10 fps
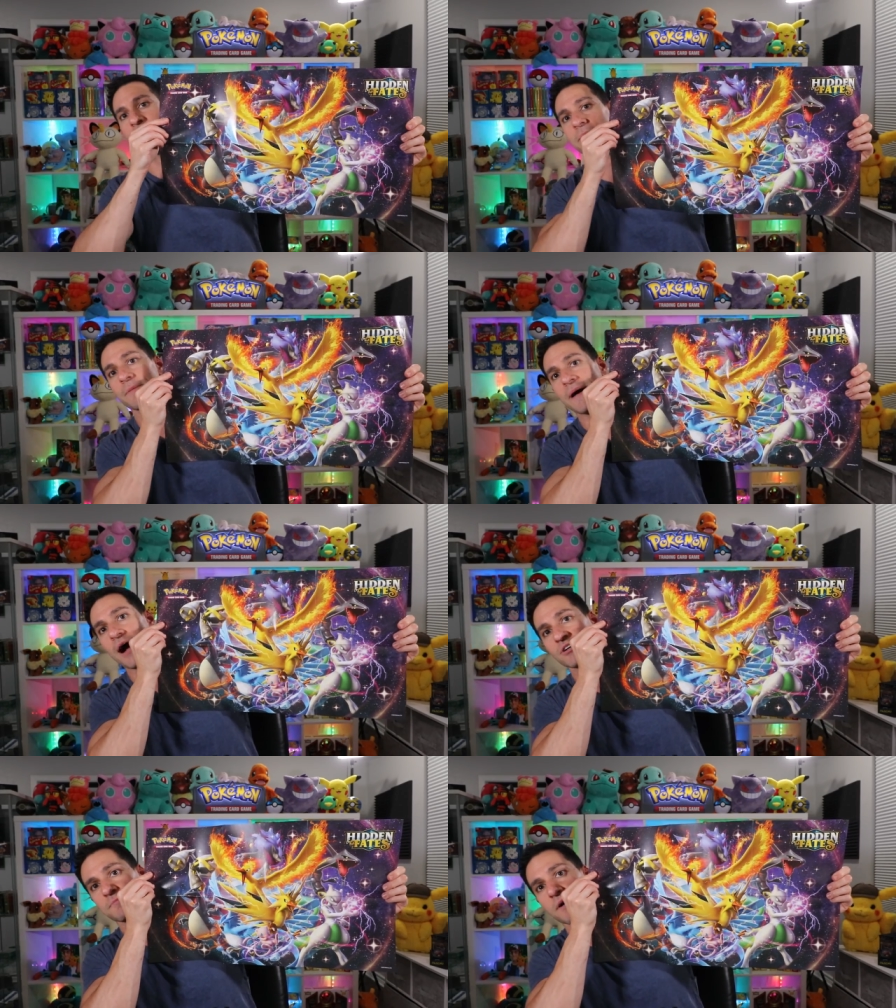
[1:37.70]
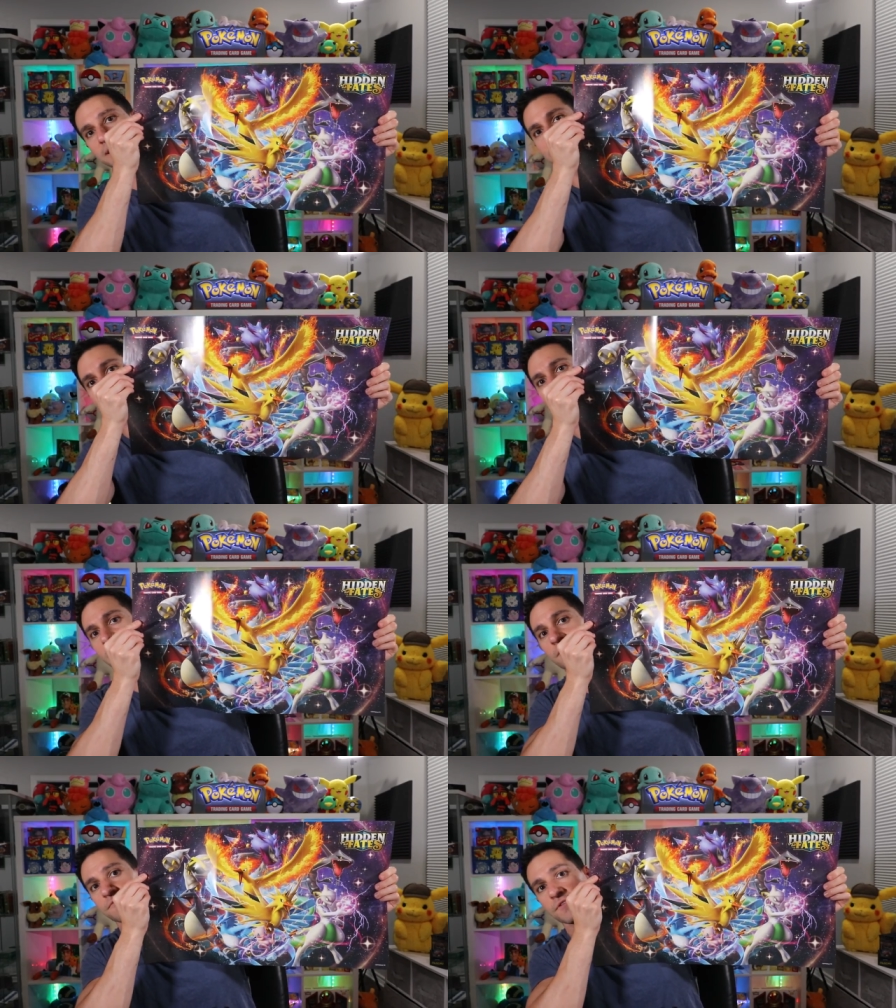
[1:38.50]
Premium Powers box that's coming
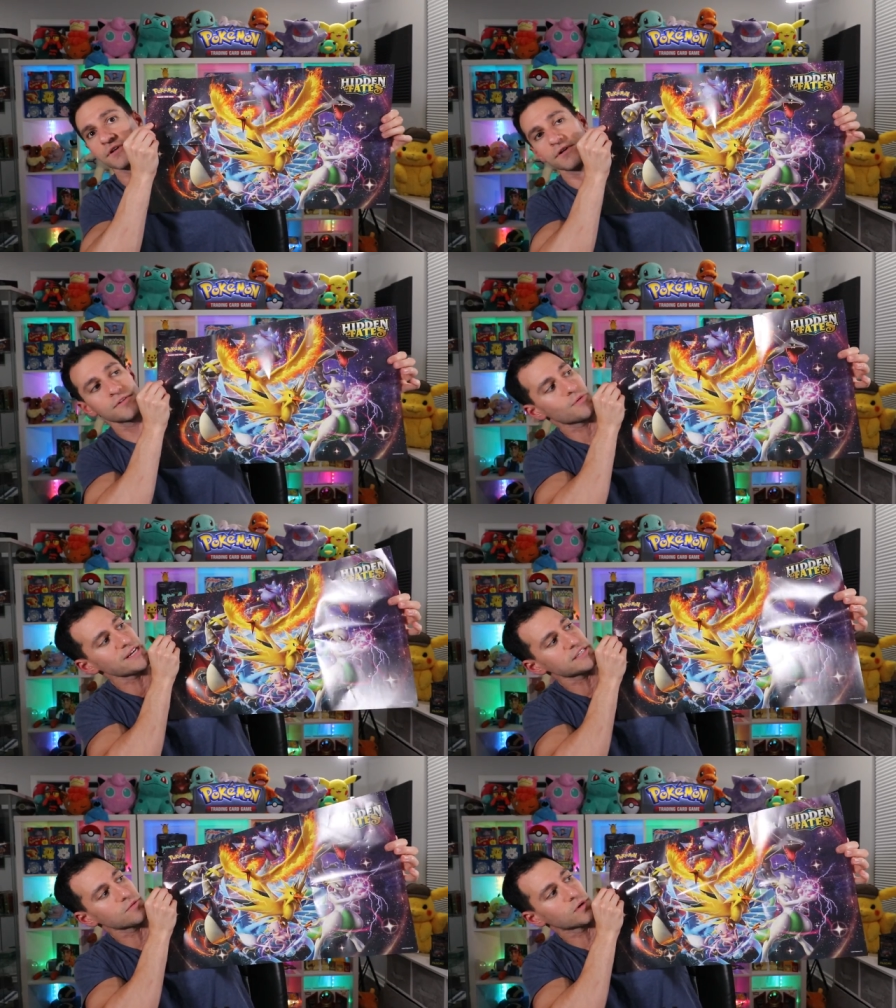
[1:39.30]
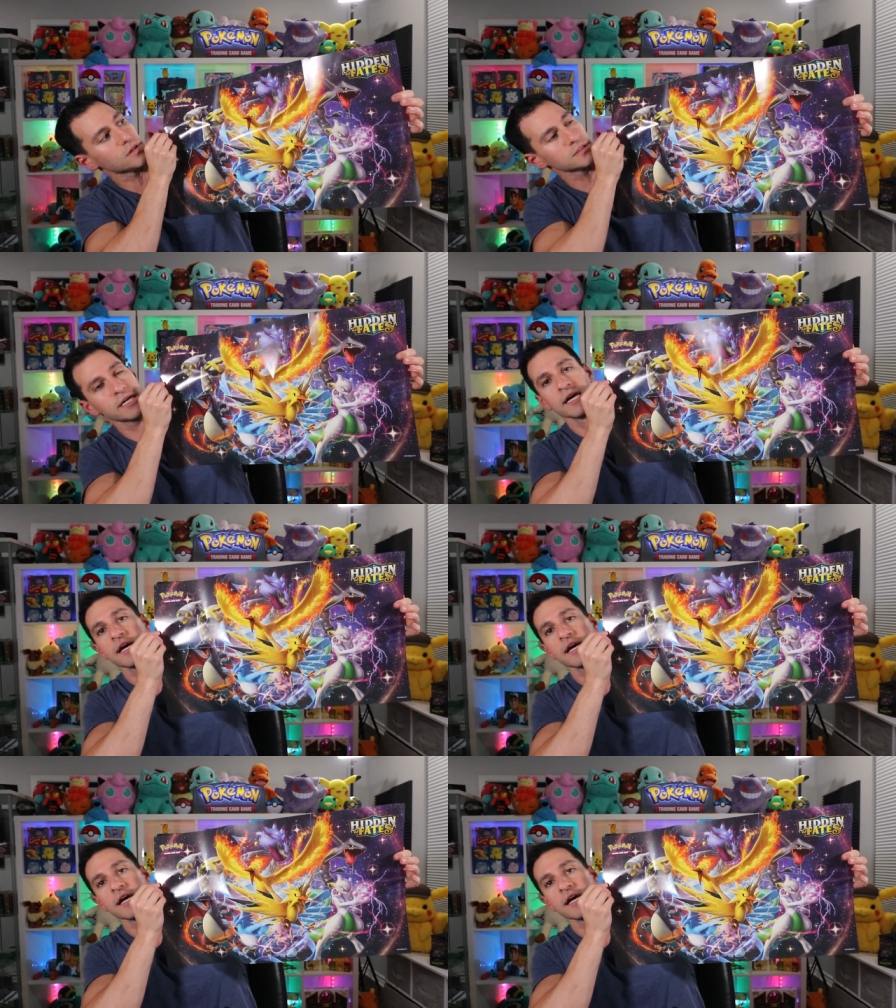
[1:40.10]
out for the rest of the world,